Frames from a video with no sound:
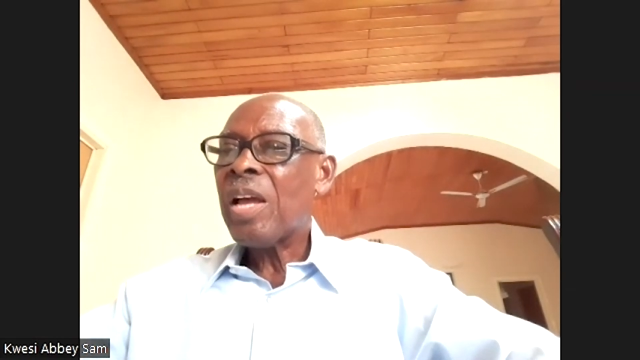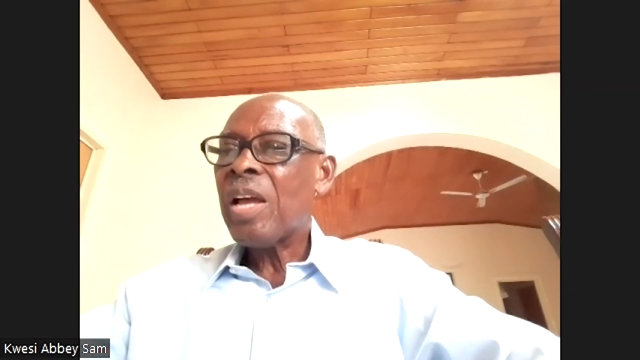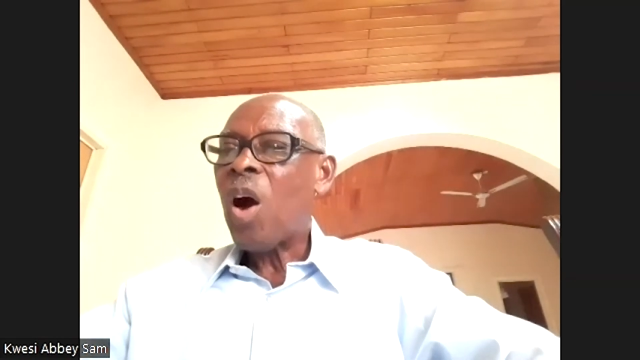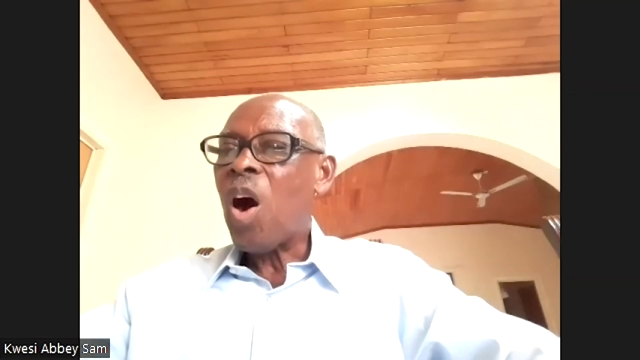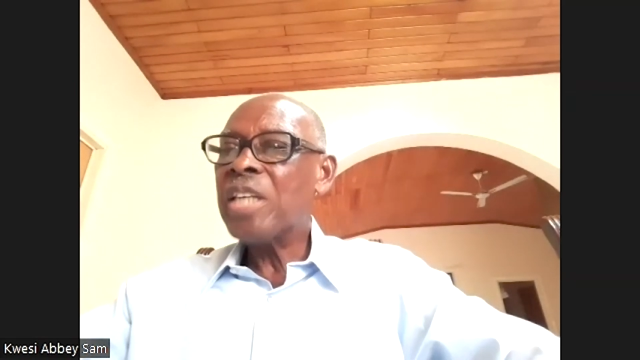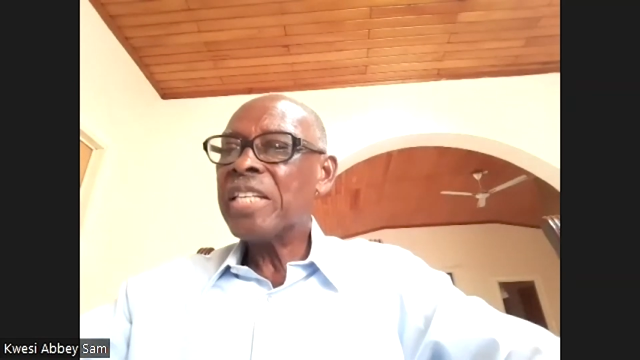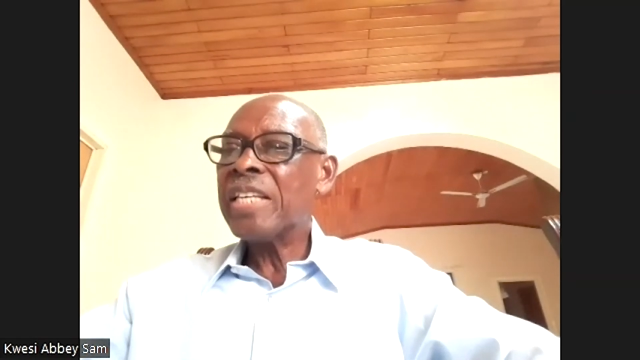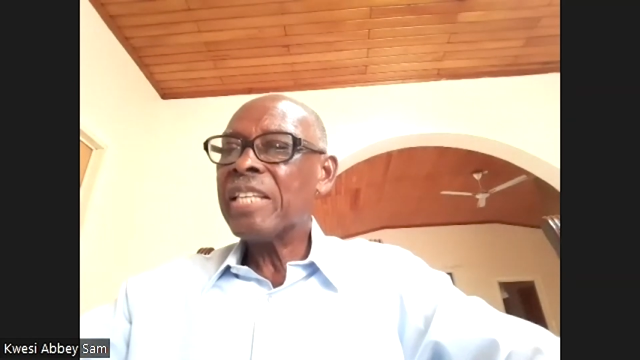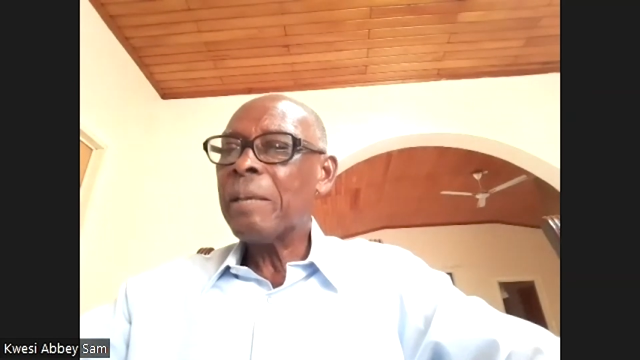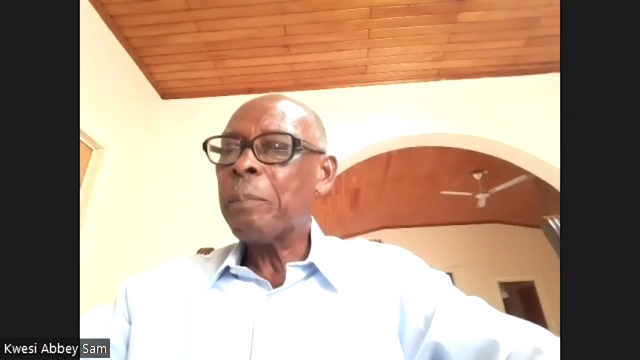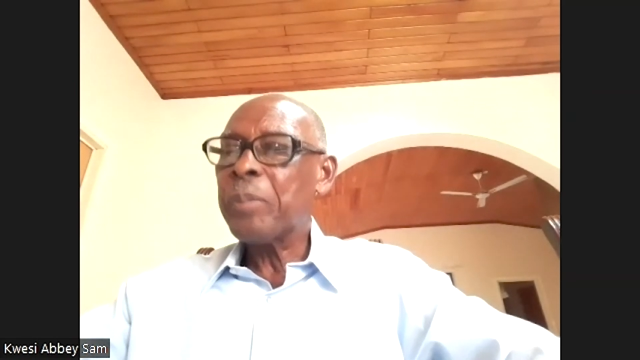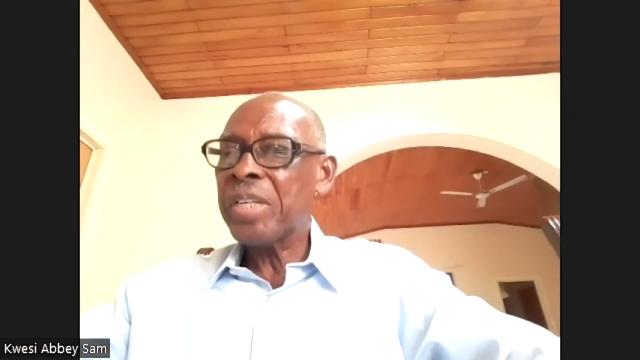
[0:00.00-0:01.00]
under
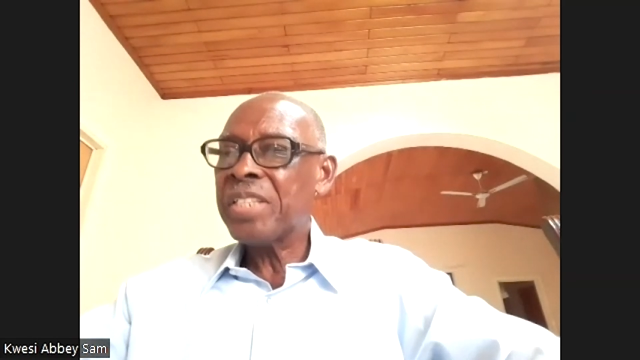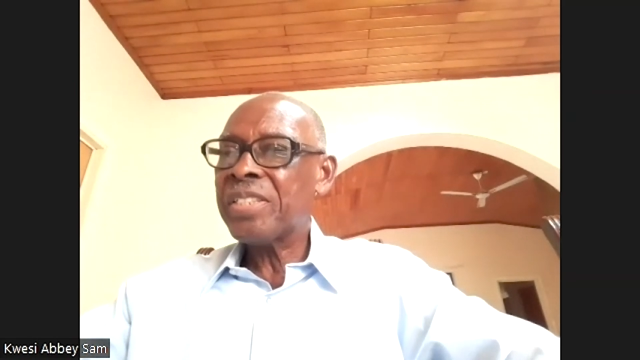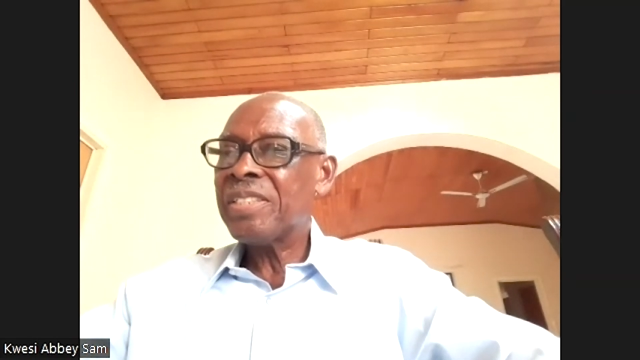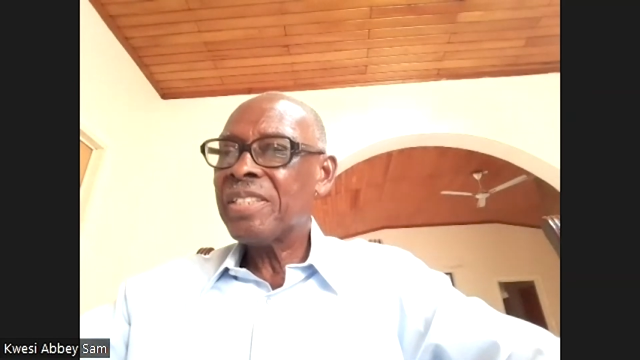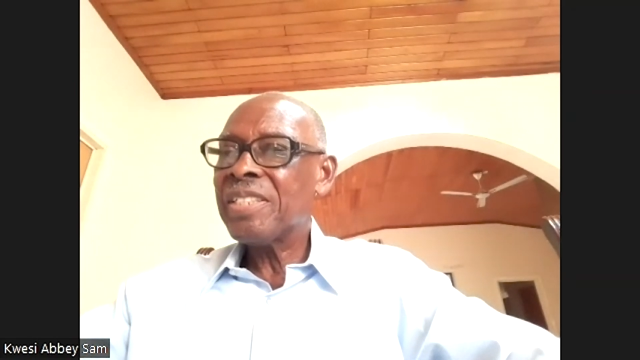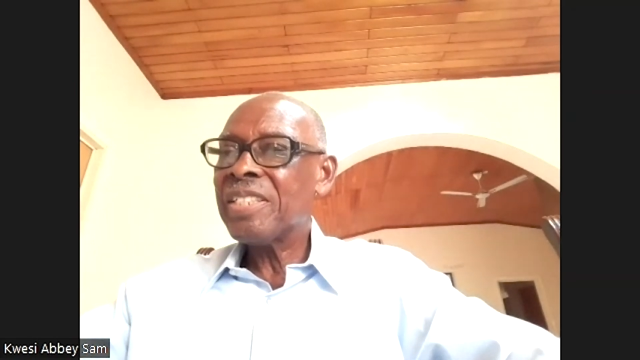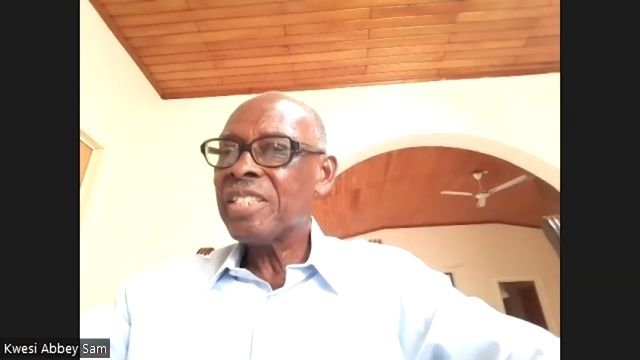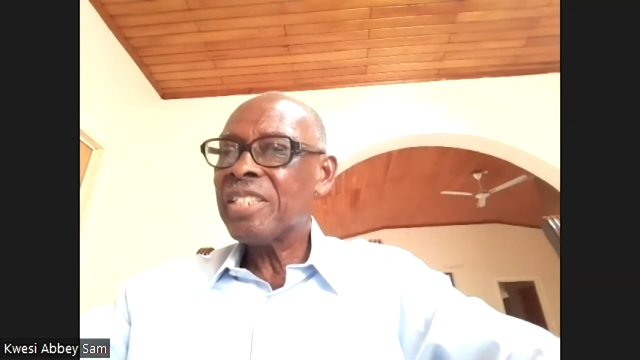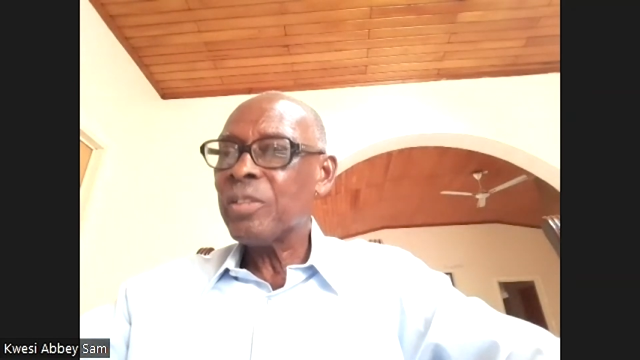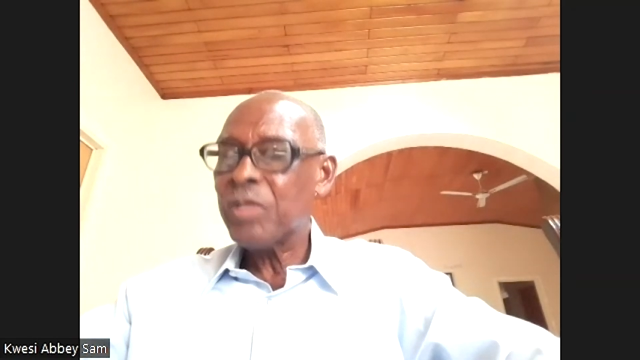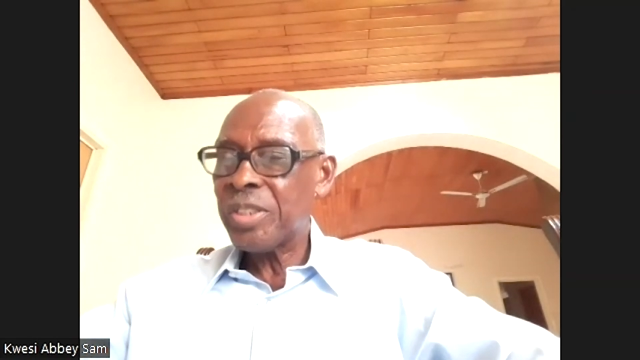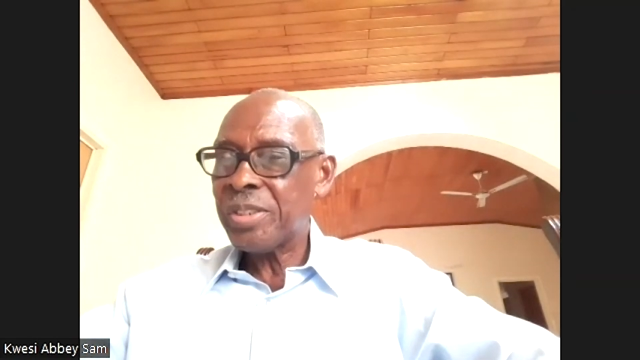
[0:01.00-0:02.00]
the bridge
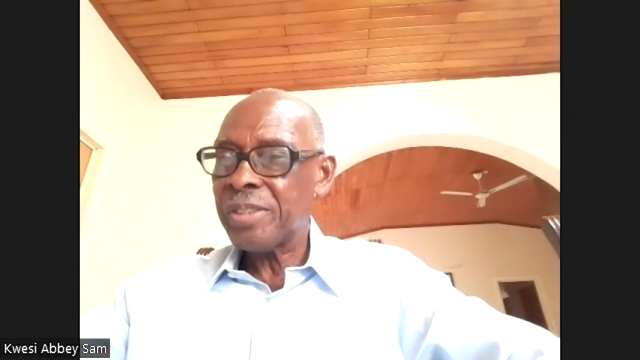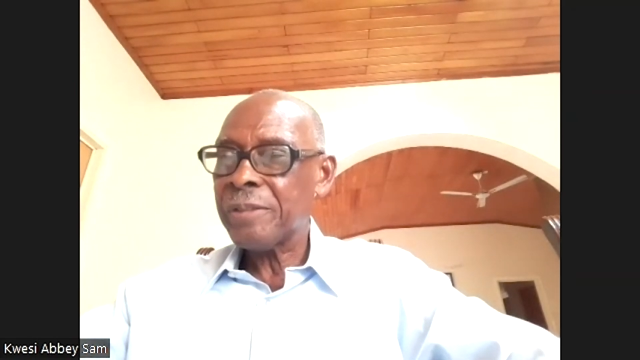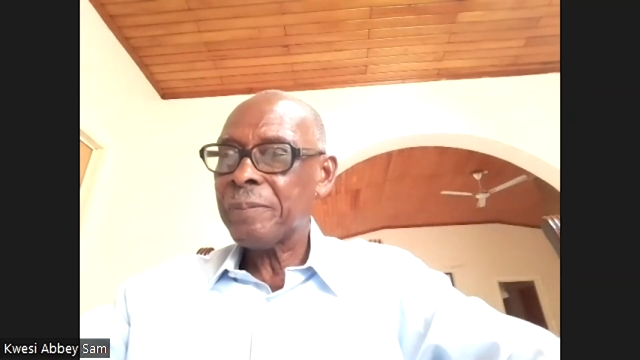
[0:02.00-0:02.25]
division.